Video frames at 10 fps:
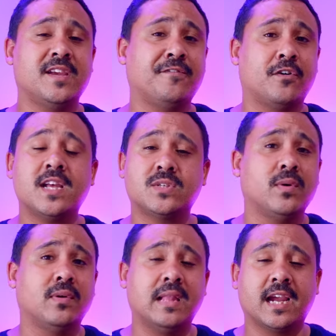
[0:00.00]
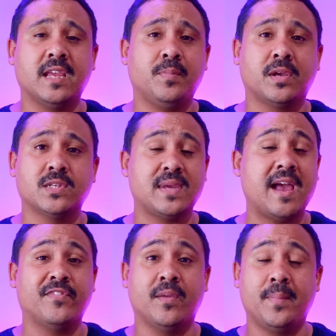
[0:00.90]
See, for us, we were lucky because we
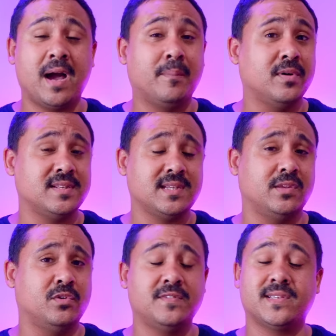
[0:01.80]
have the power points in the roof,